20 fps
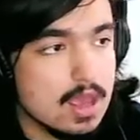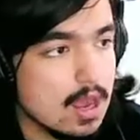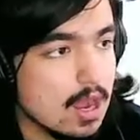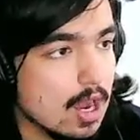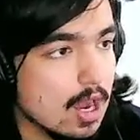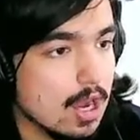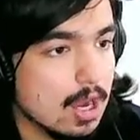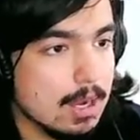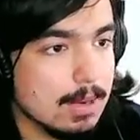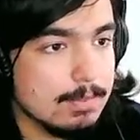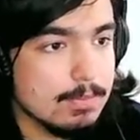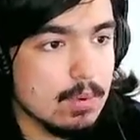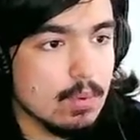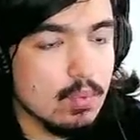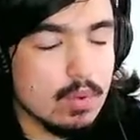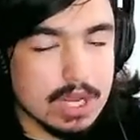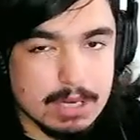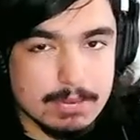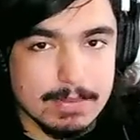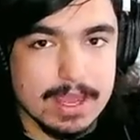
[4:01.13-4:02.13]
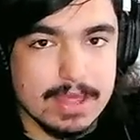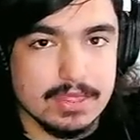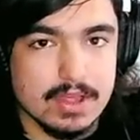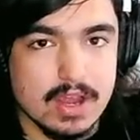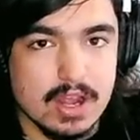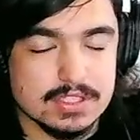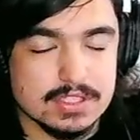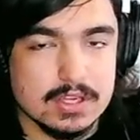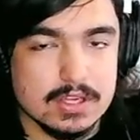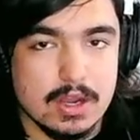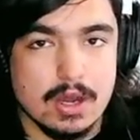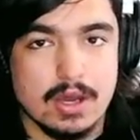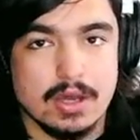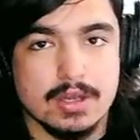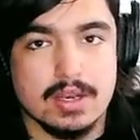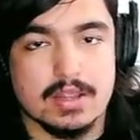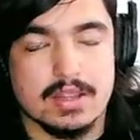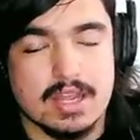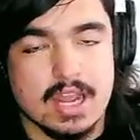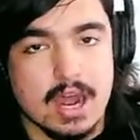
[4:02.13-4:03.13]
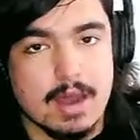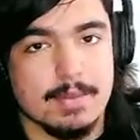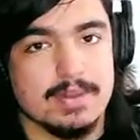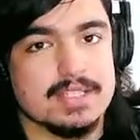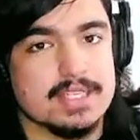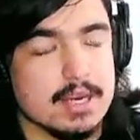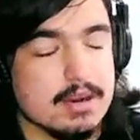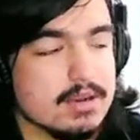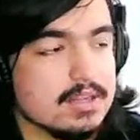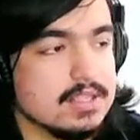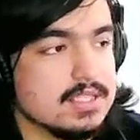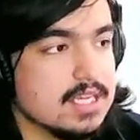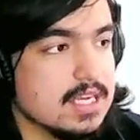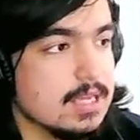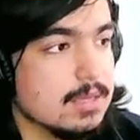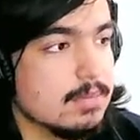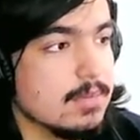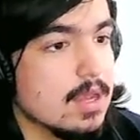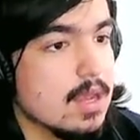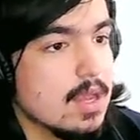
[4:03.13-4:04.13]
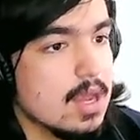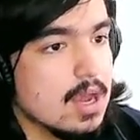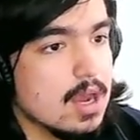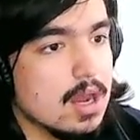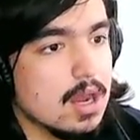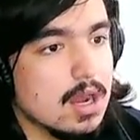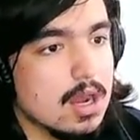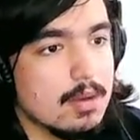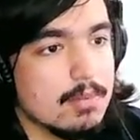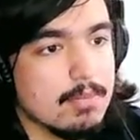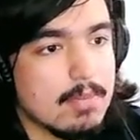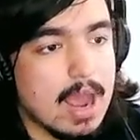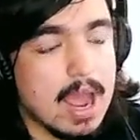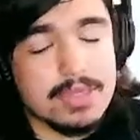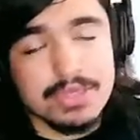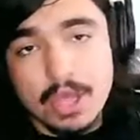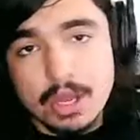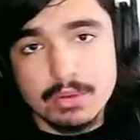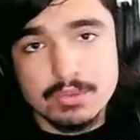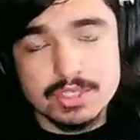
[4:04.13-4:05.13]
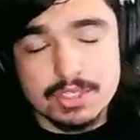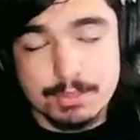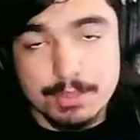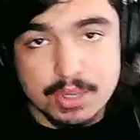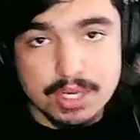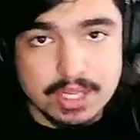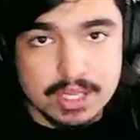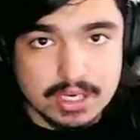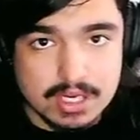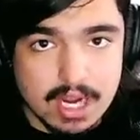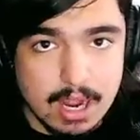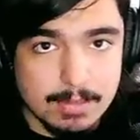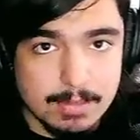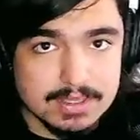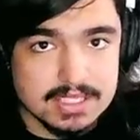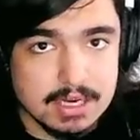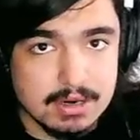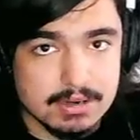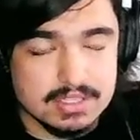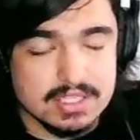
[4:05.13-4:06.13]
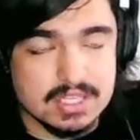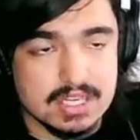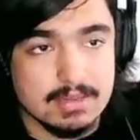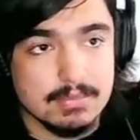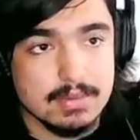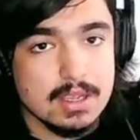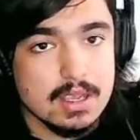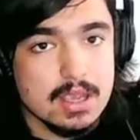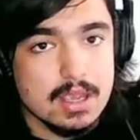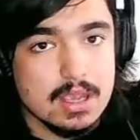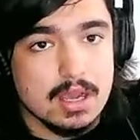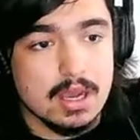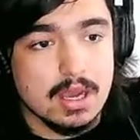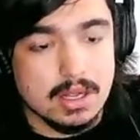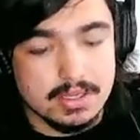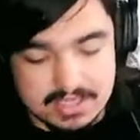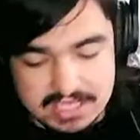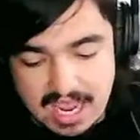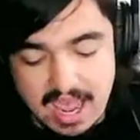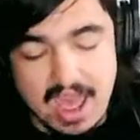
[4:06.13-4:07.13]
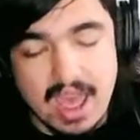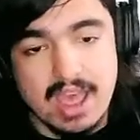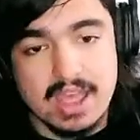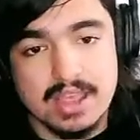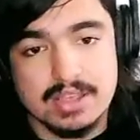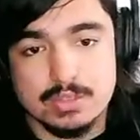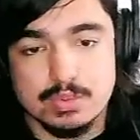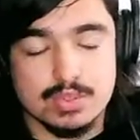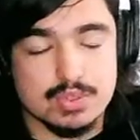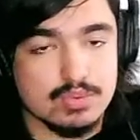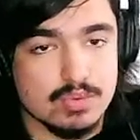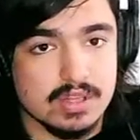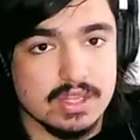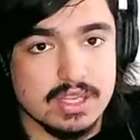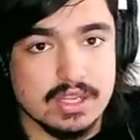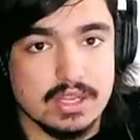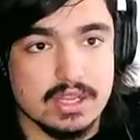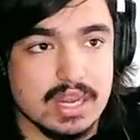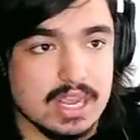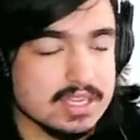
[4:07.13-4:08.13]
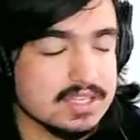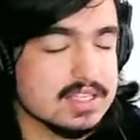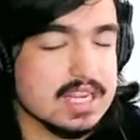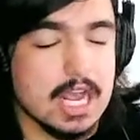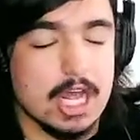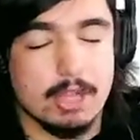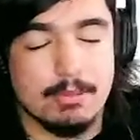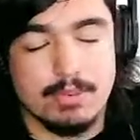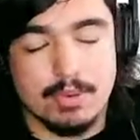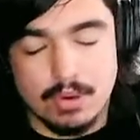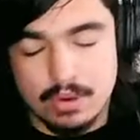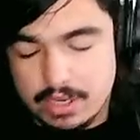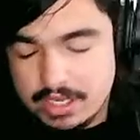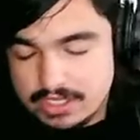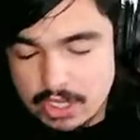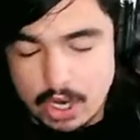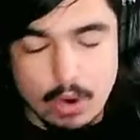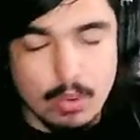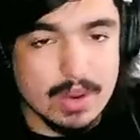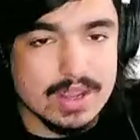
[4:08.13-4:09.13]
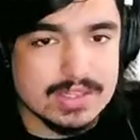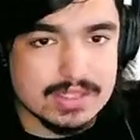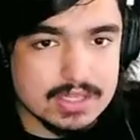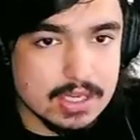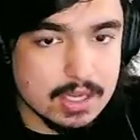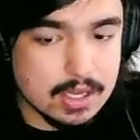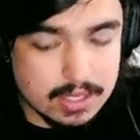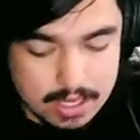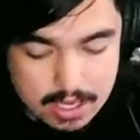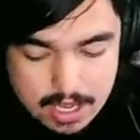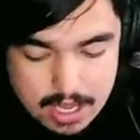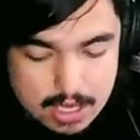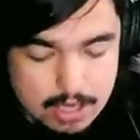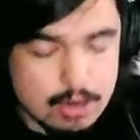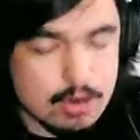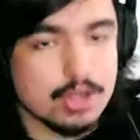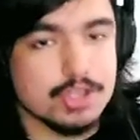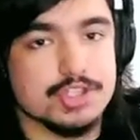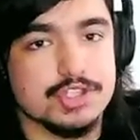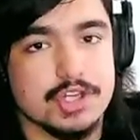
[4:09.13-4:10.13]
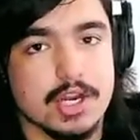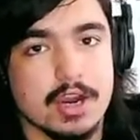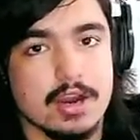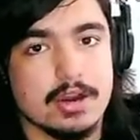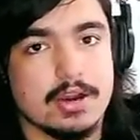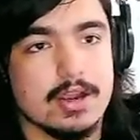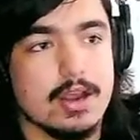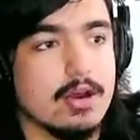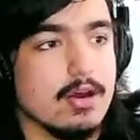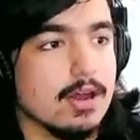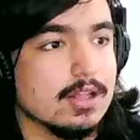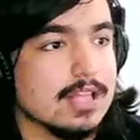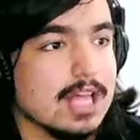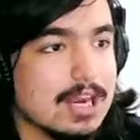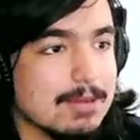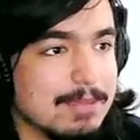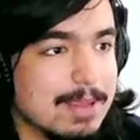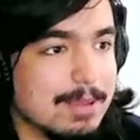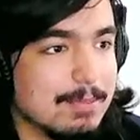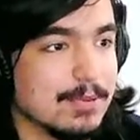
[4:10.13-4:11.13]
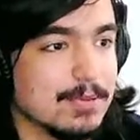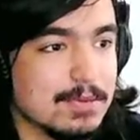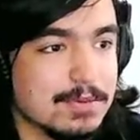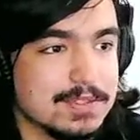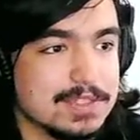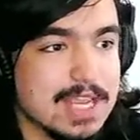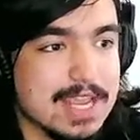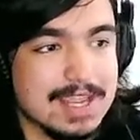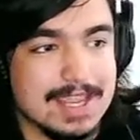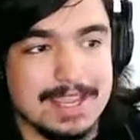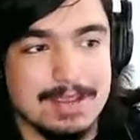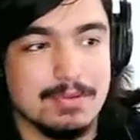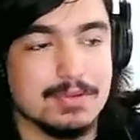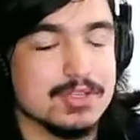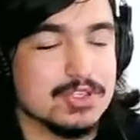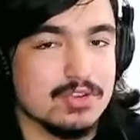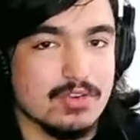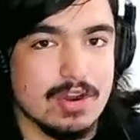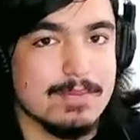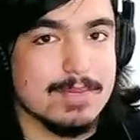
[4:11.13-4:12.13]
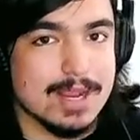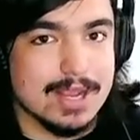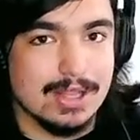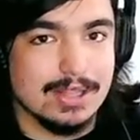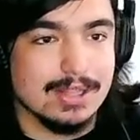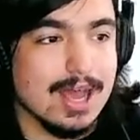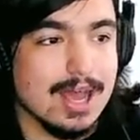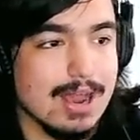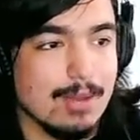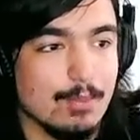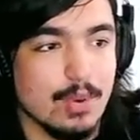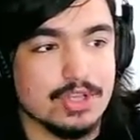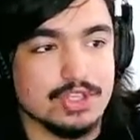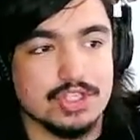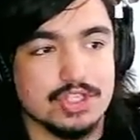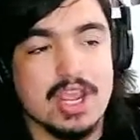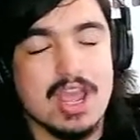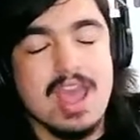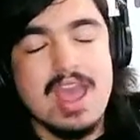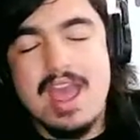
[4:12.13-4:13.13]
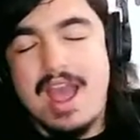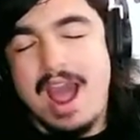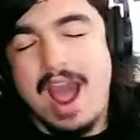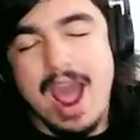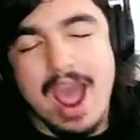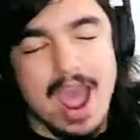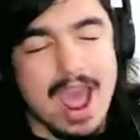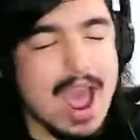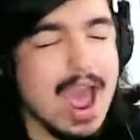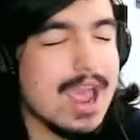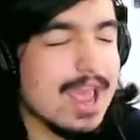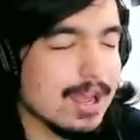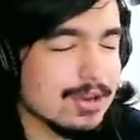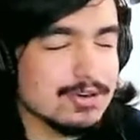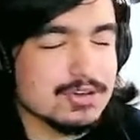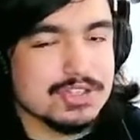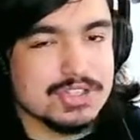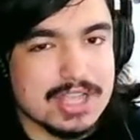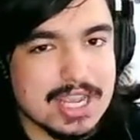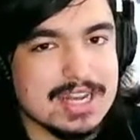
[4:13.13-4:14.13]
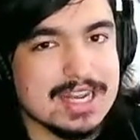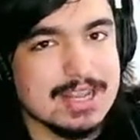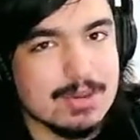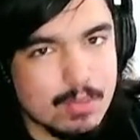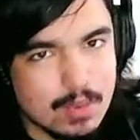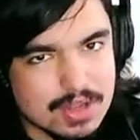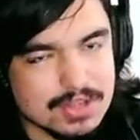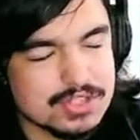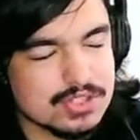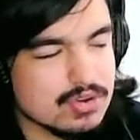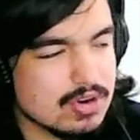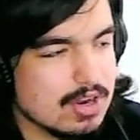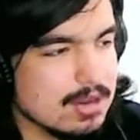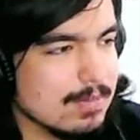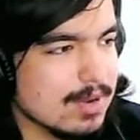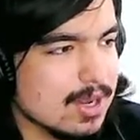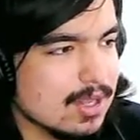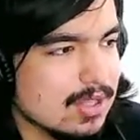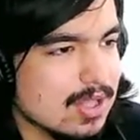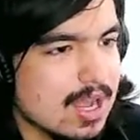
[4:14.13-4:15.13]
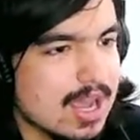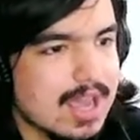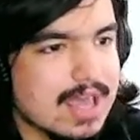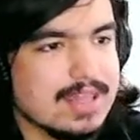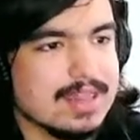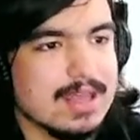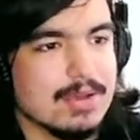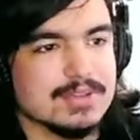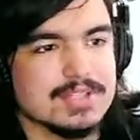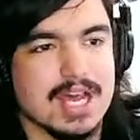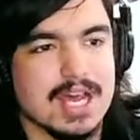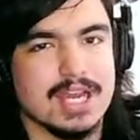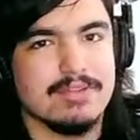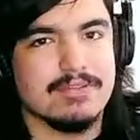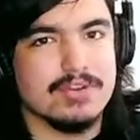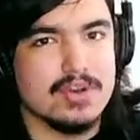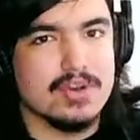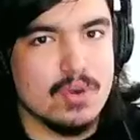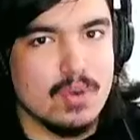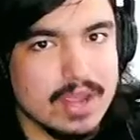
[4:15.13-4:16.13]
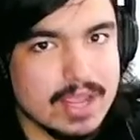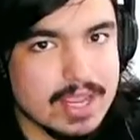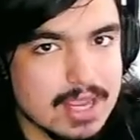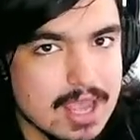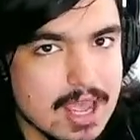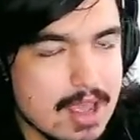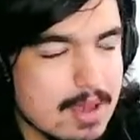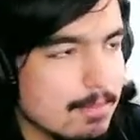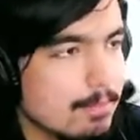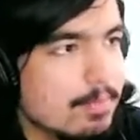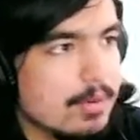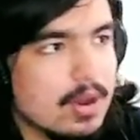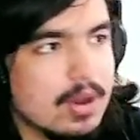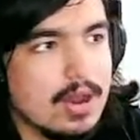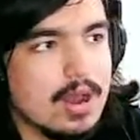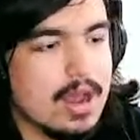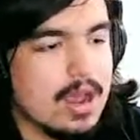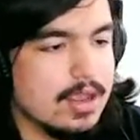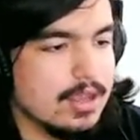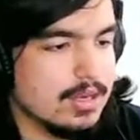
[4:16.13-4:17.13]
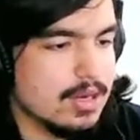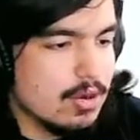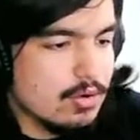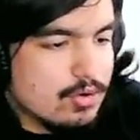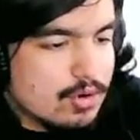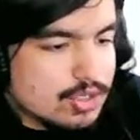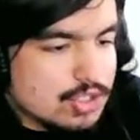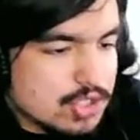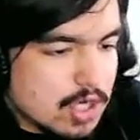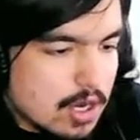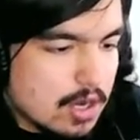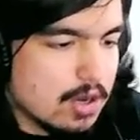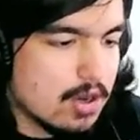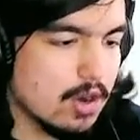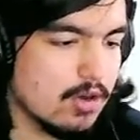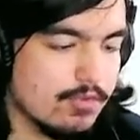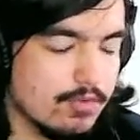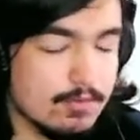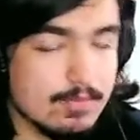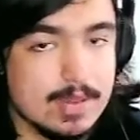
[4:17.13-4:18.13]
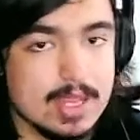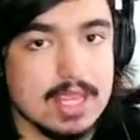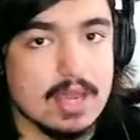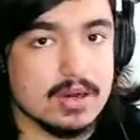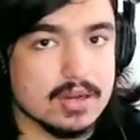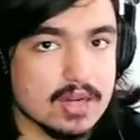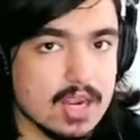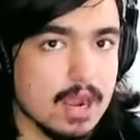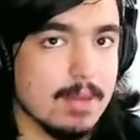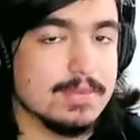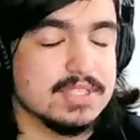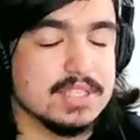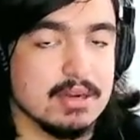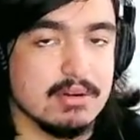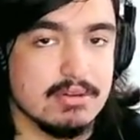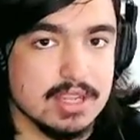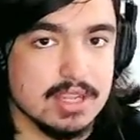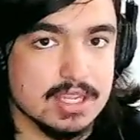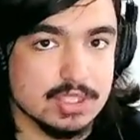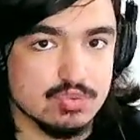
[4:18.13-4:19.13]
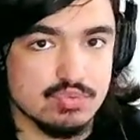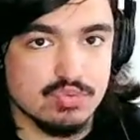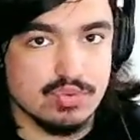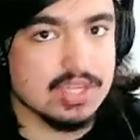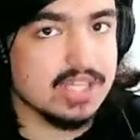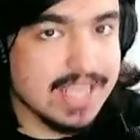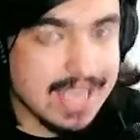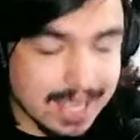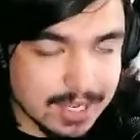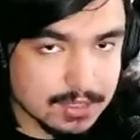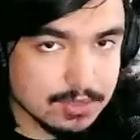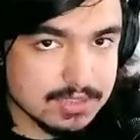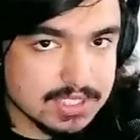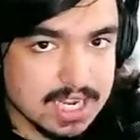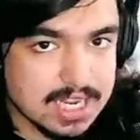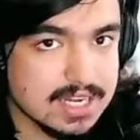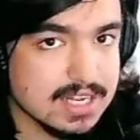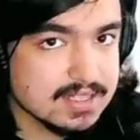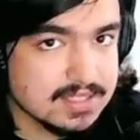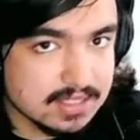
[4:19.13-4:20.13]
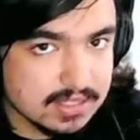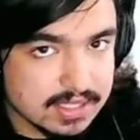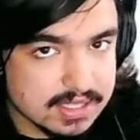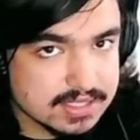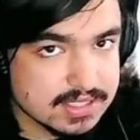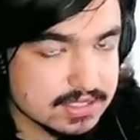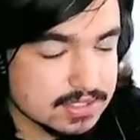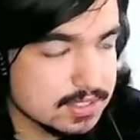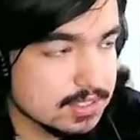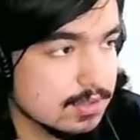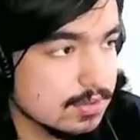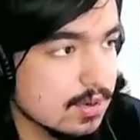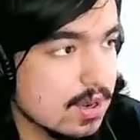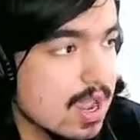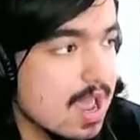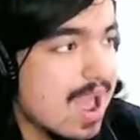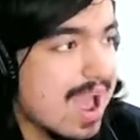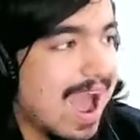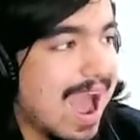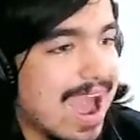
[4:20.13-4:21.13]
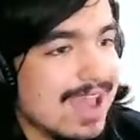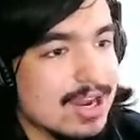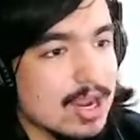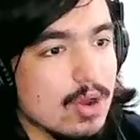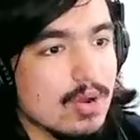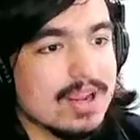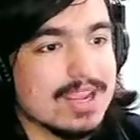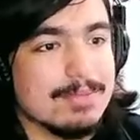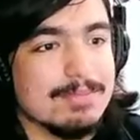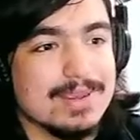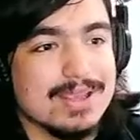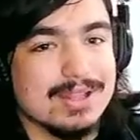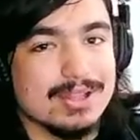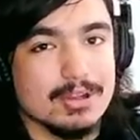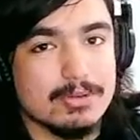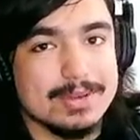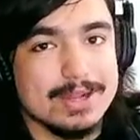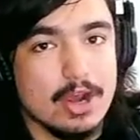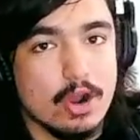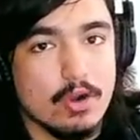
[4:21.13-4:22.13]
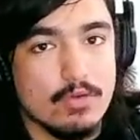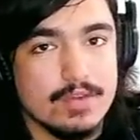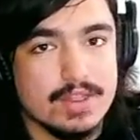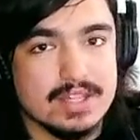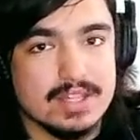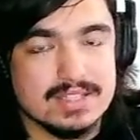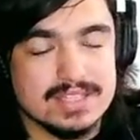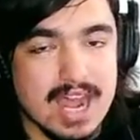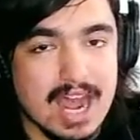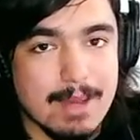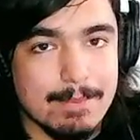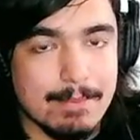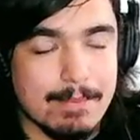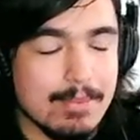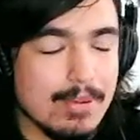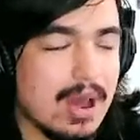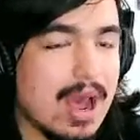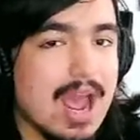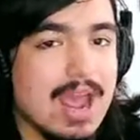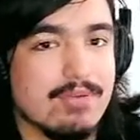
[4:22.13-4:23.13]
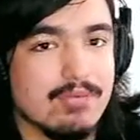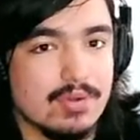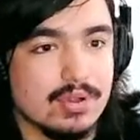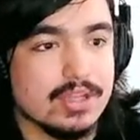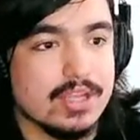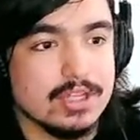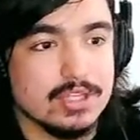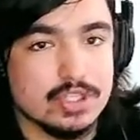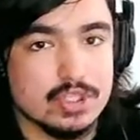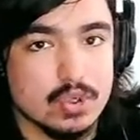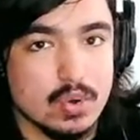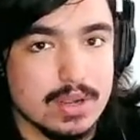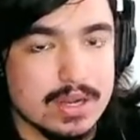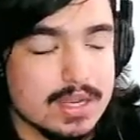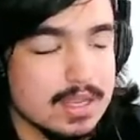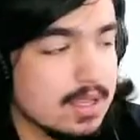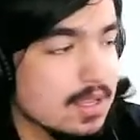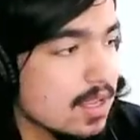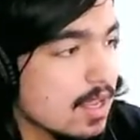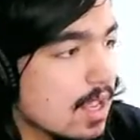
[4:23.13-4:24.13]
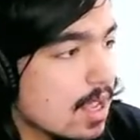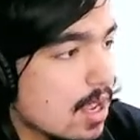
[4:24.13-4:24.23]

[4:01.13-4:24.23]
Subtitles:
What are my thoughts on the commentary team? I thought it was a pretty good commentary team. Taz was really good. Excalibur, he's always good. Chris Jericho, a lot of people were saying he was screaming a lot, which I understand he was screaming a lot, and that was kind of annoying. But, Chris Jericho, for me, on commentary is really entertaining to listen to. I know it can be a little bit over the top, but I really enjoyed it.